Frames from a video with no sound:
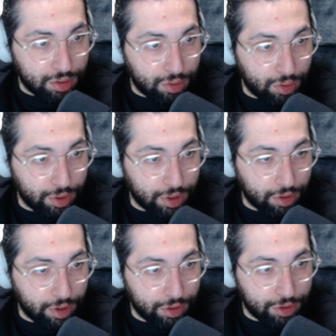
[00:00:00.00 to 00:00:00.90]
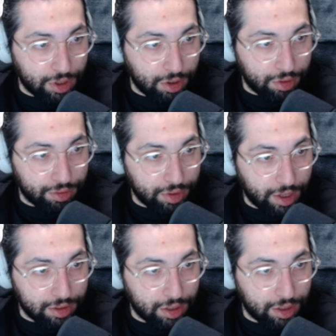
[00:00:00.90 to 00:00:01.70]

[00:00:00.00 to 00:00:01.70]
or you can create a new chart off that